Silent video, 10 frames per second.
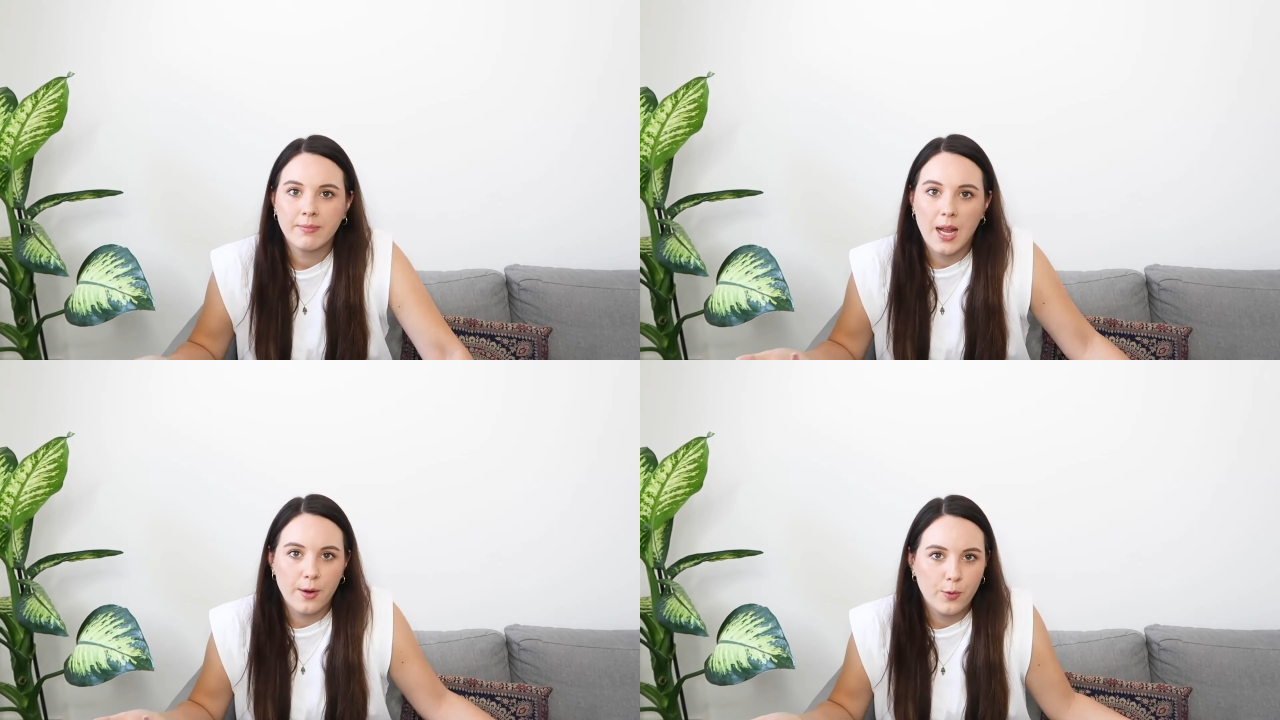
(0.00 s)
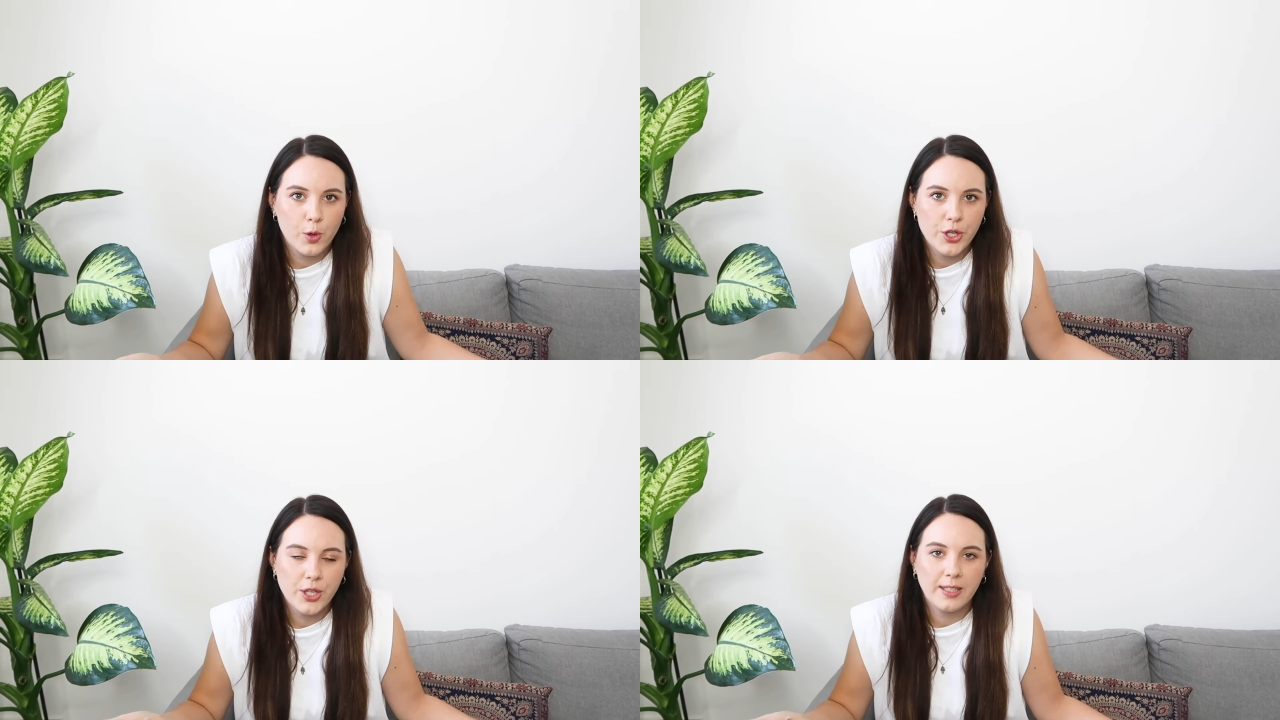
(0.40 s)

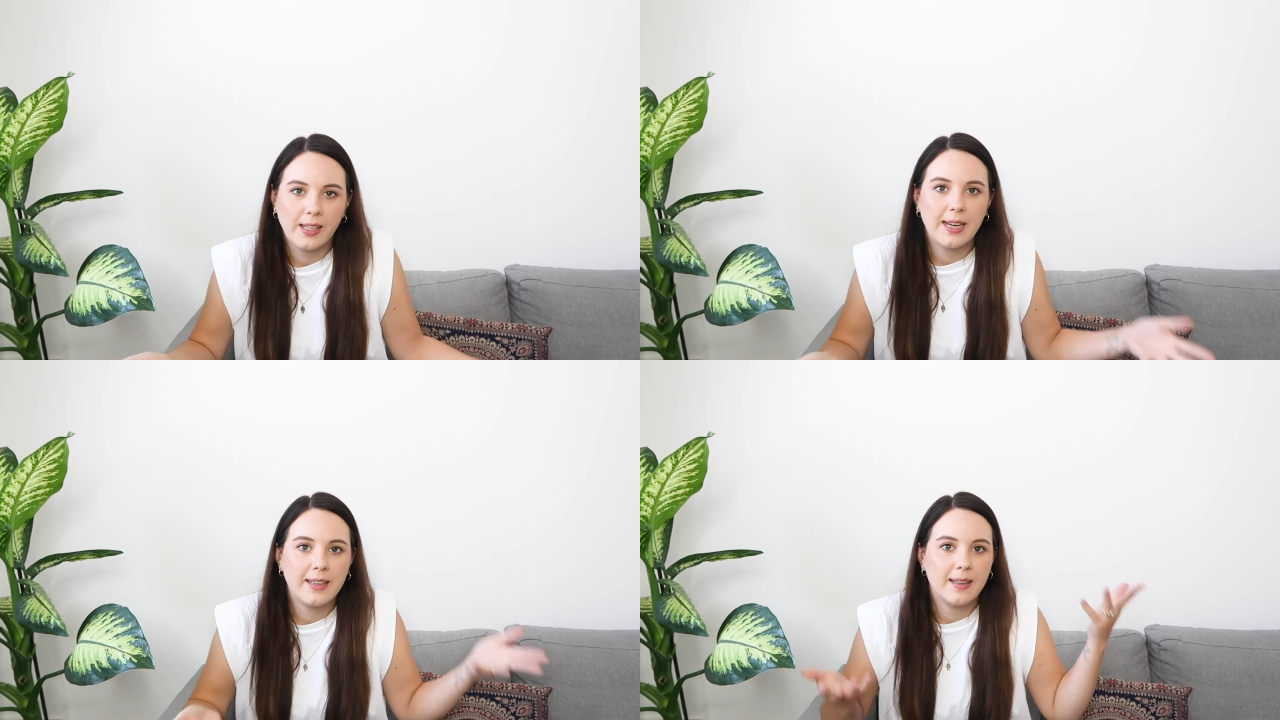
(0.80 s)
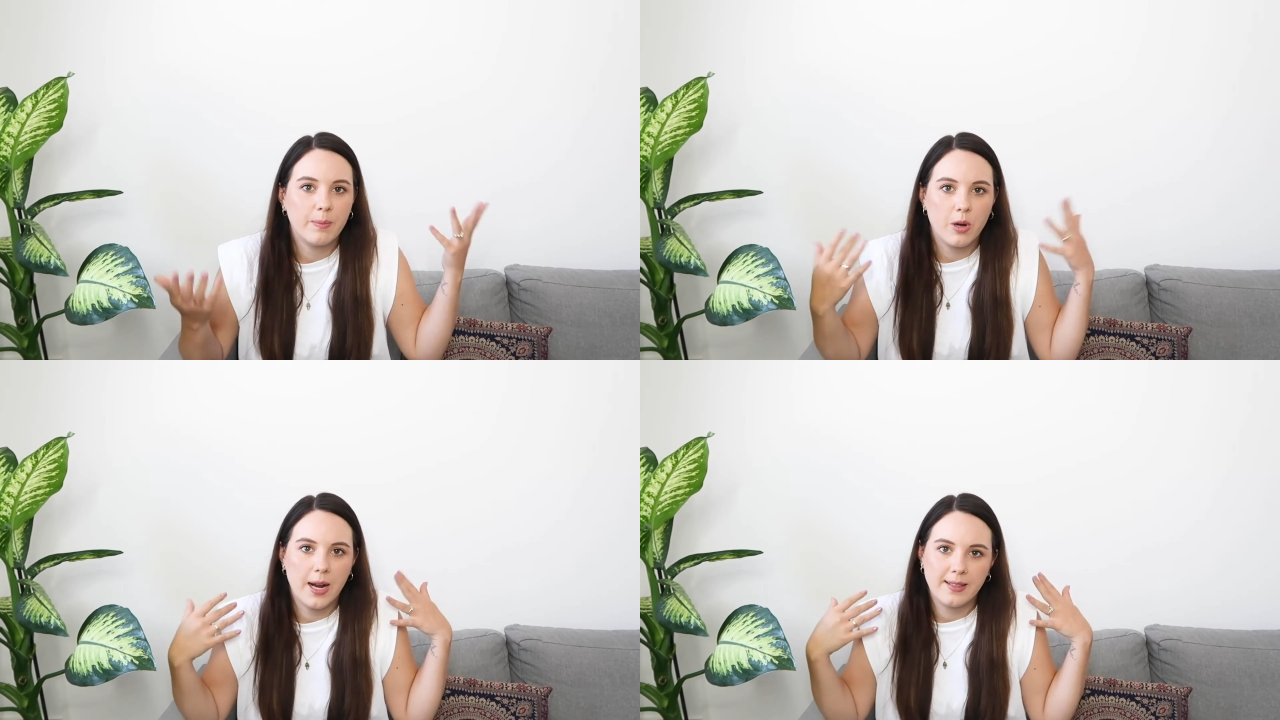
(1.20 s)
Unfortunately, the
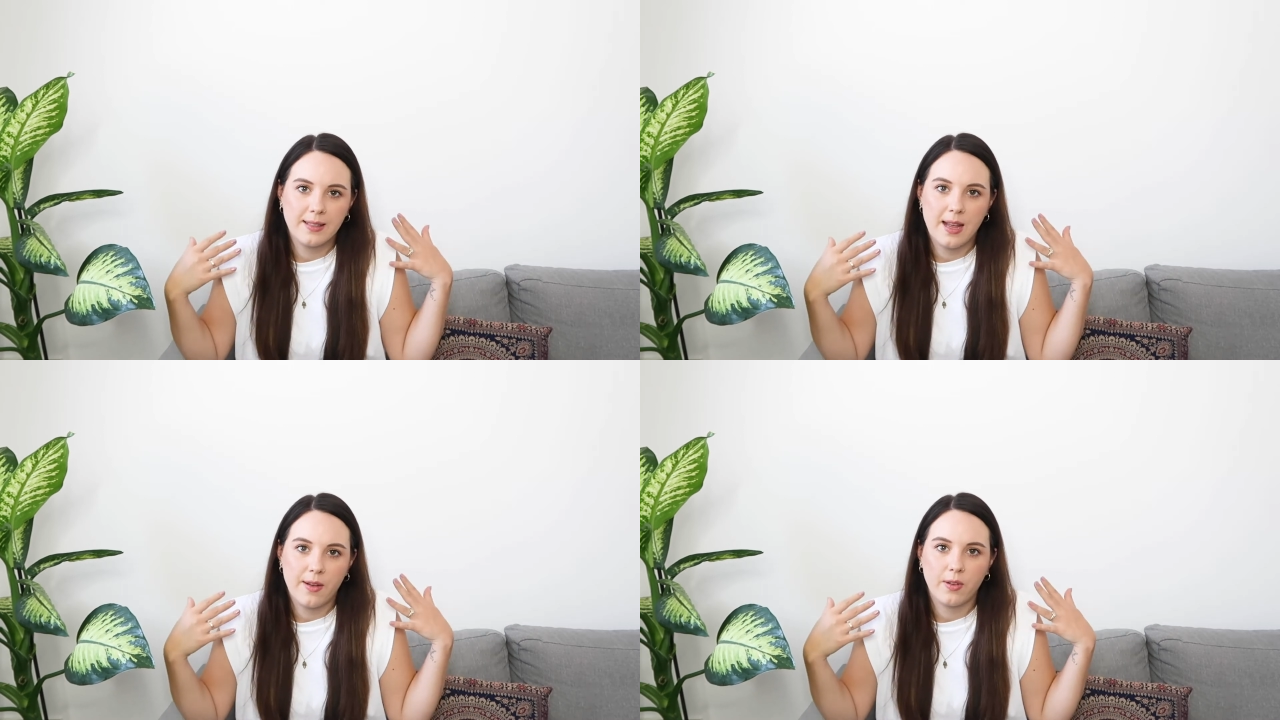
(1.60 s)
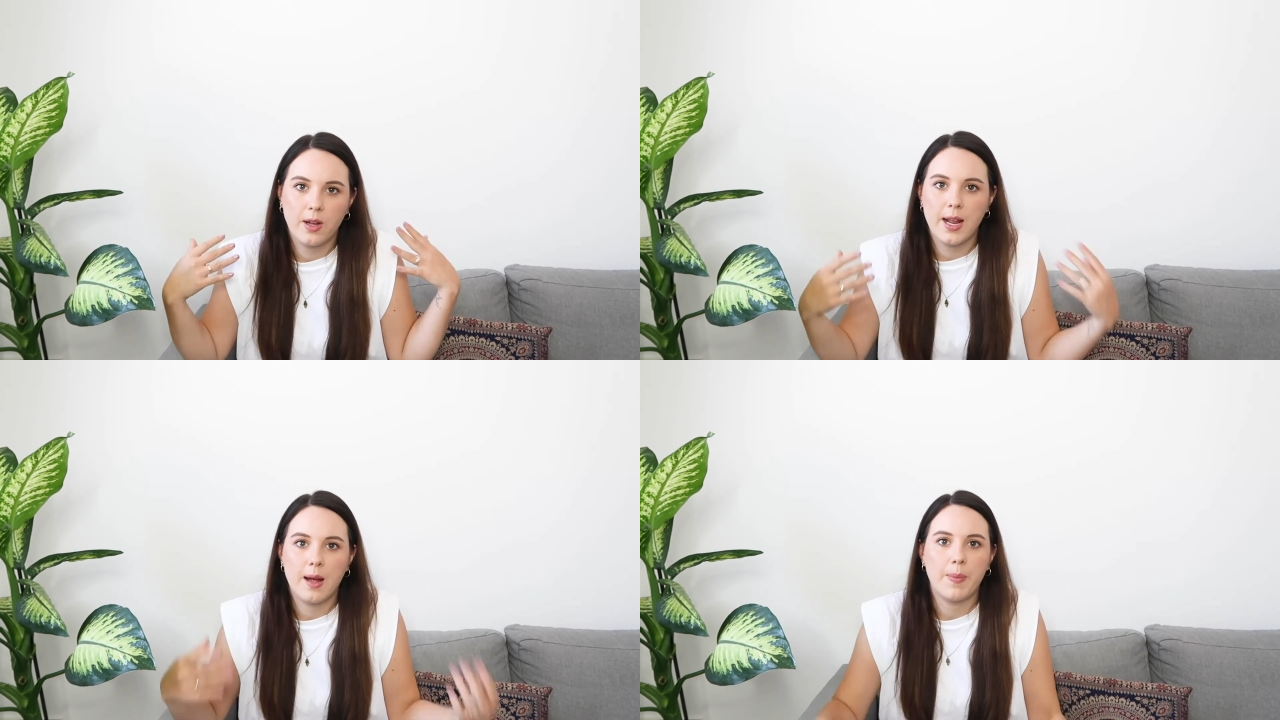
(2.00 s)
prices have
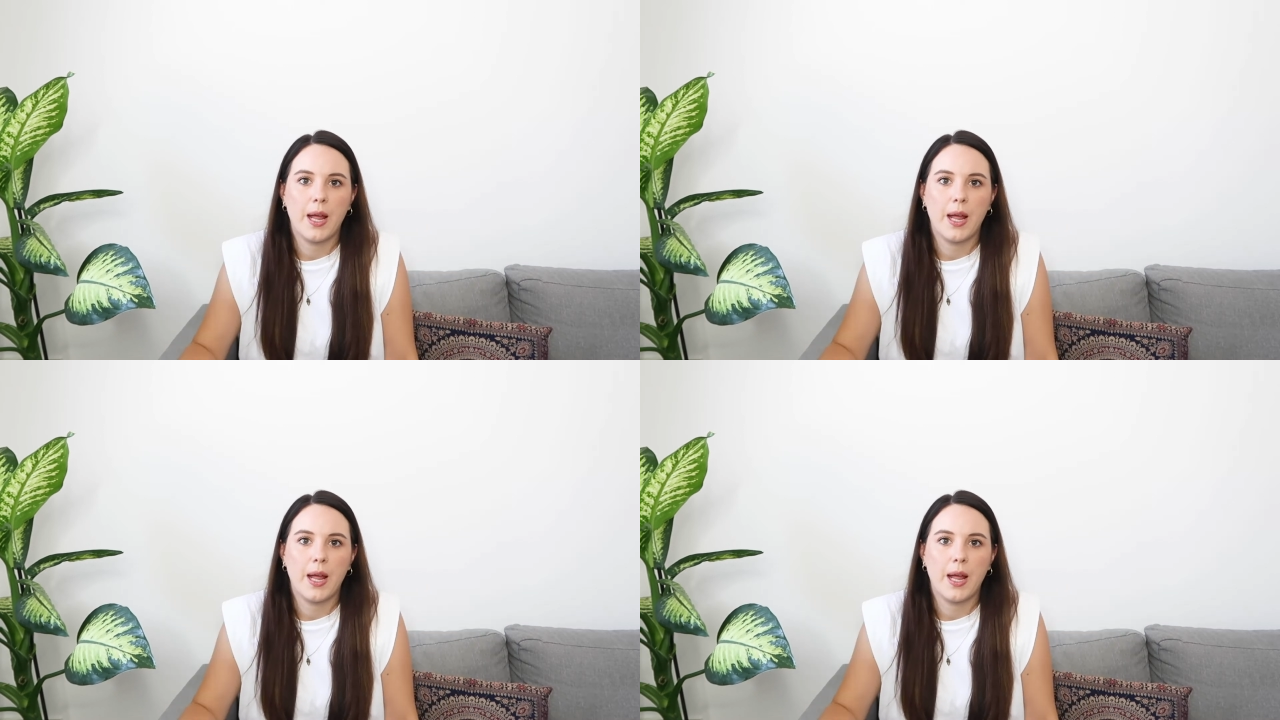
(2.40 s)
gone up.